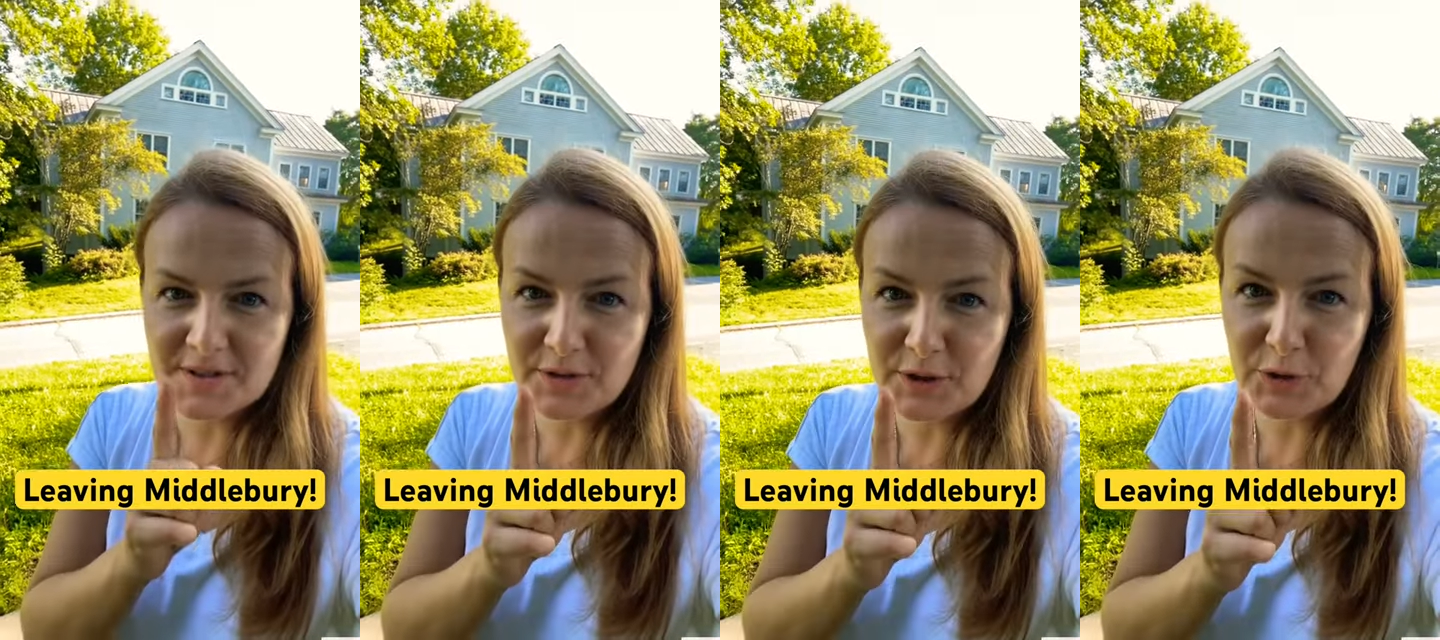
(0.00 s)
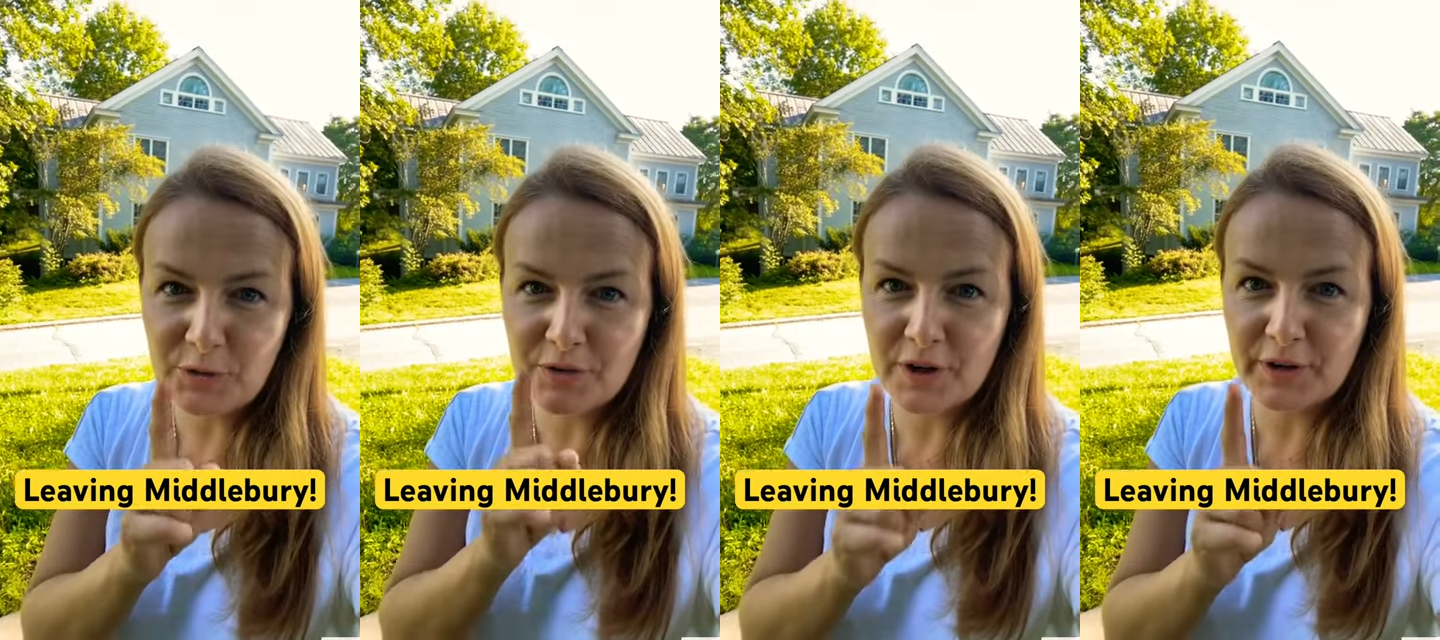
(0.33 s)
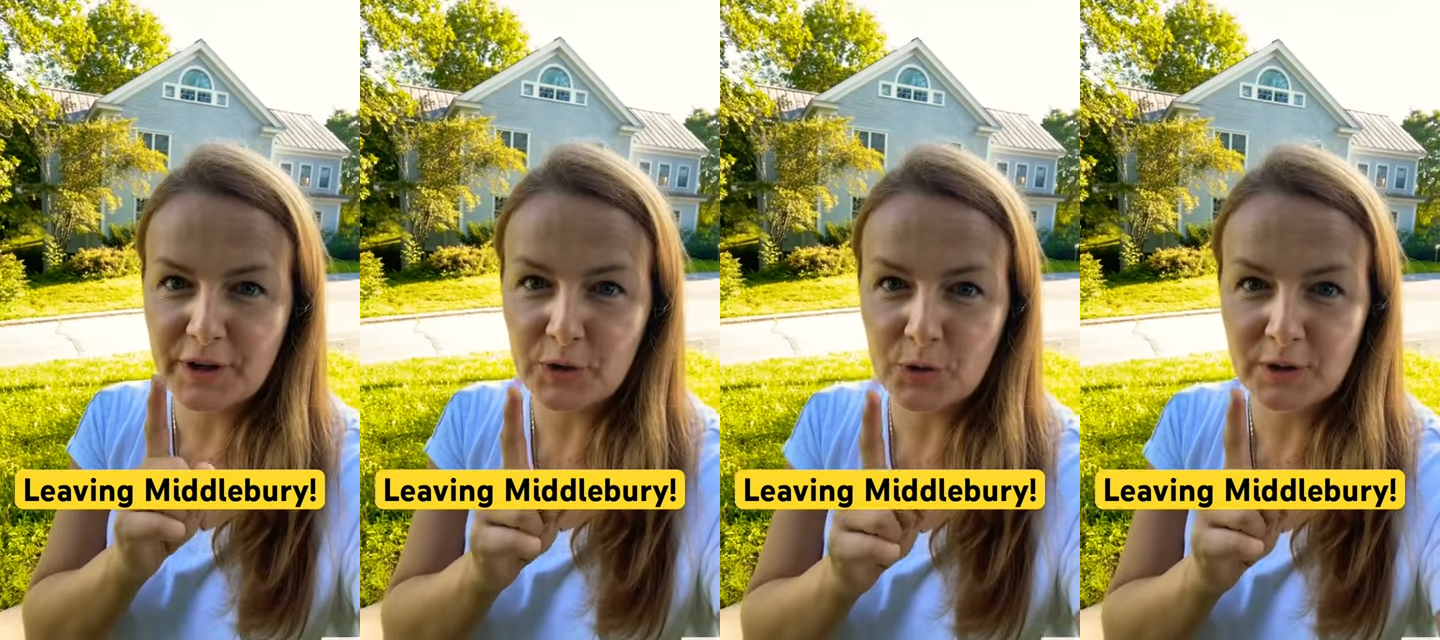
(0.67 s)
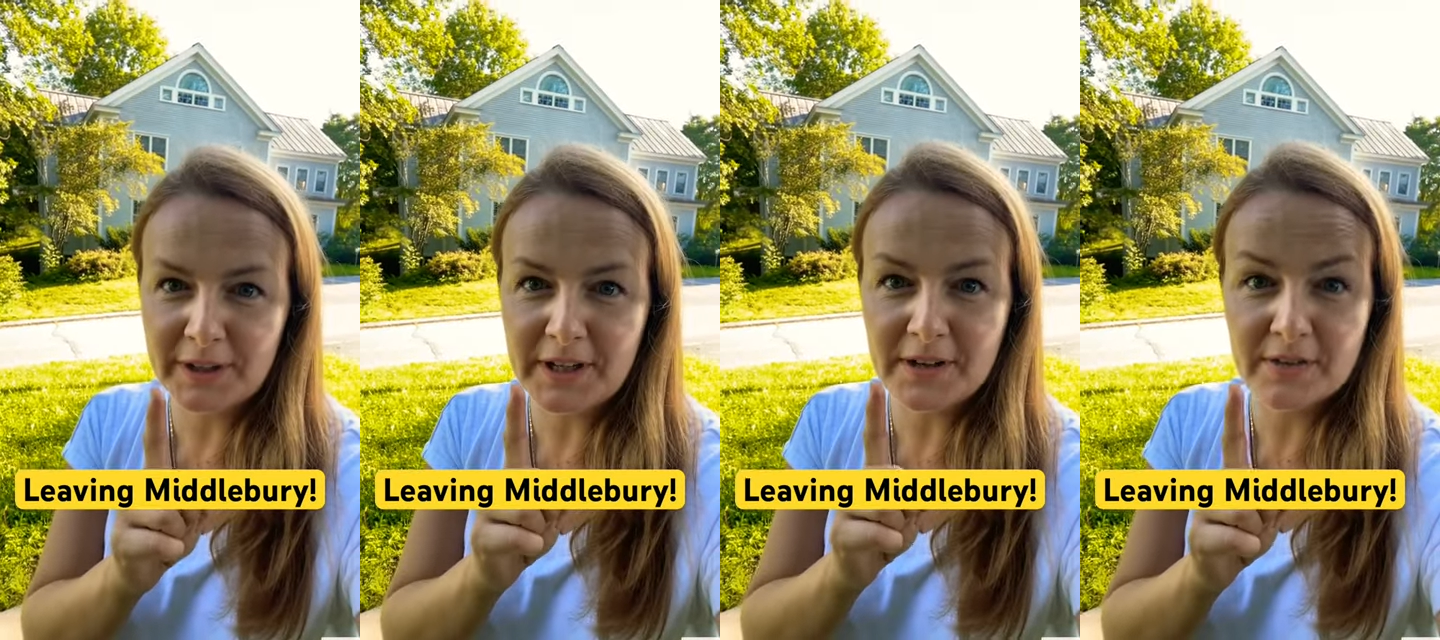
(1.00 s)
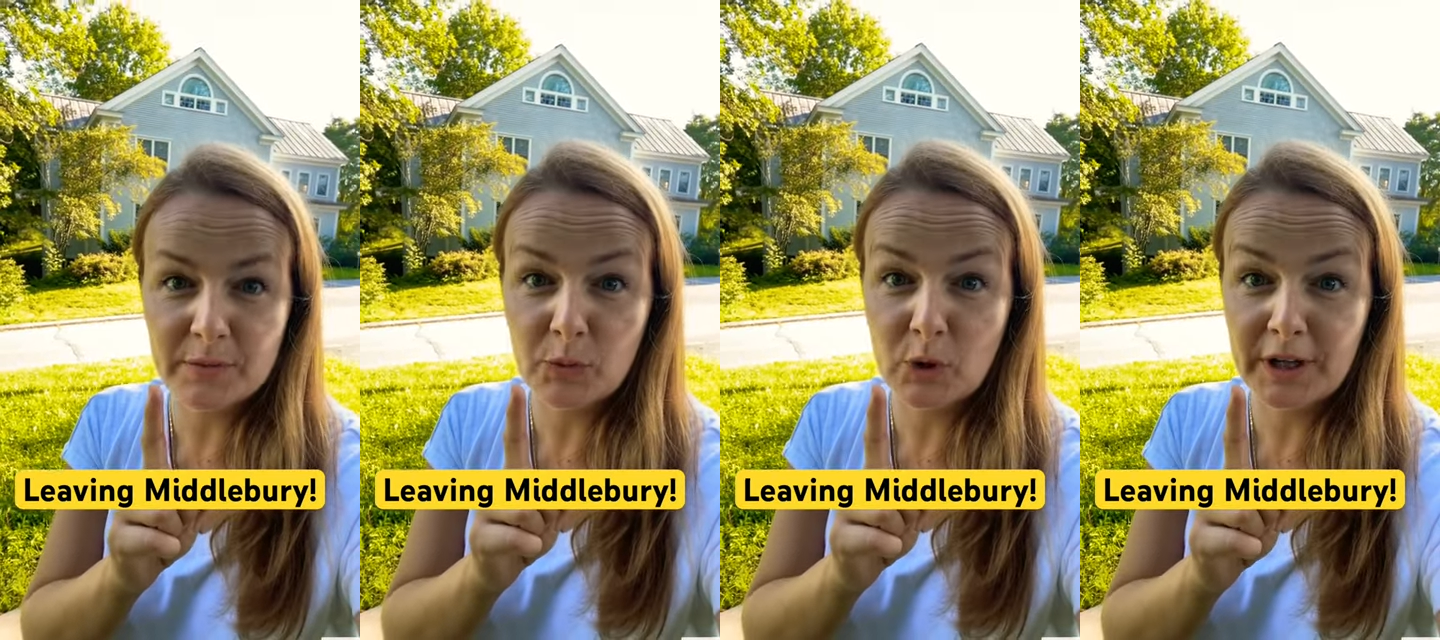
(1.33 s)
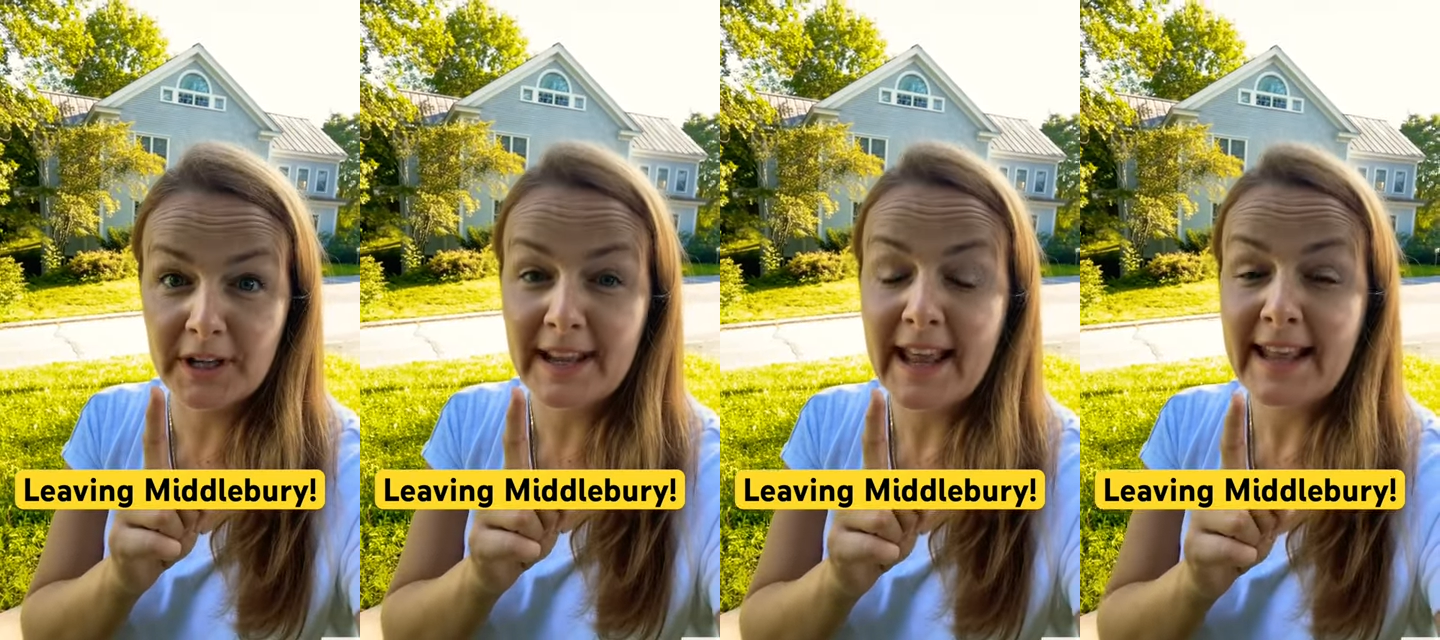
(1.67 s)
video very early in the
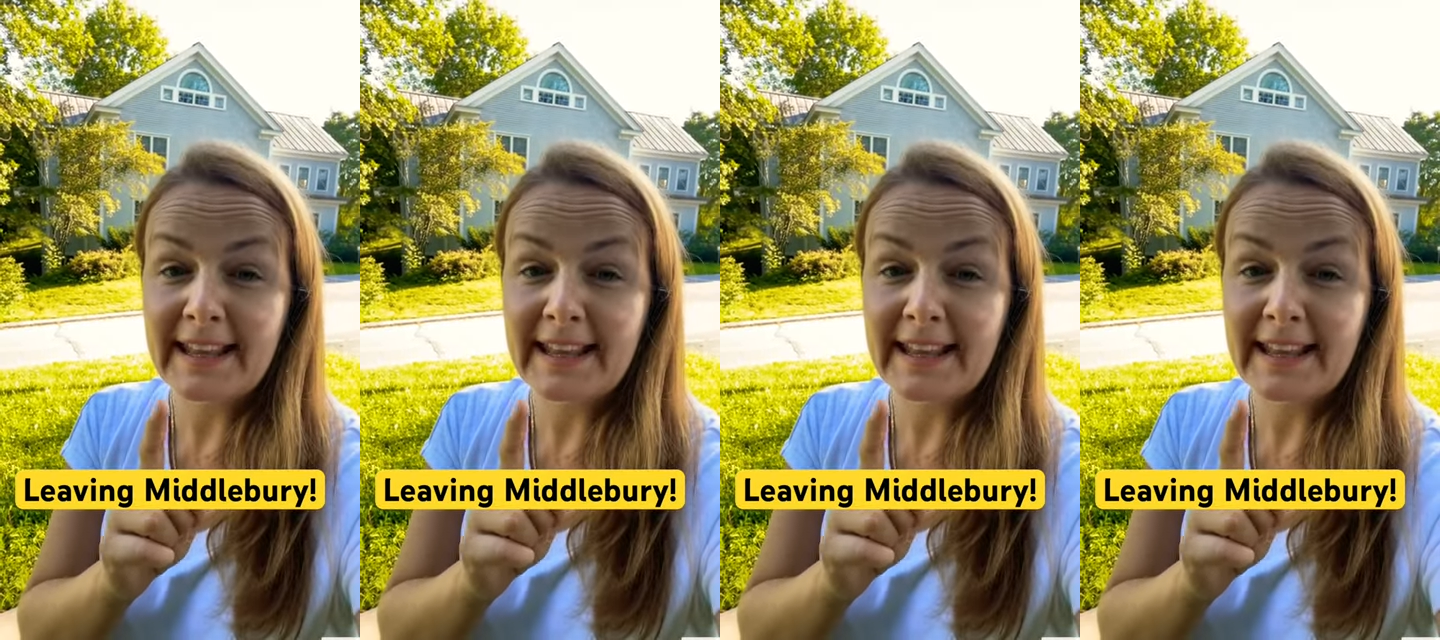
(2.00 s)
morning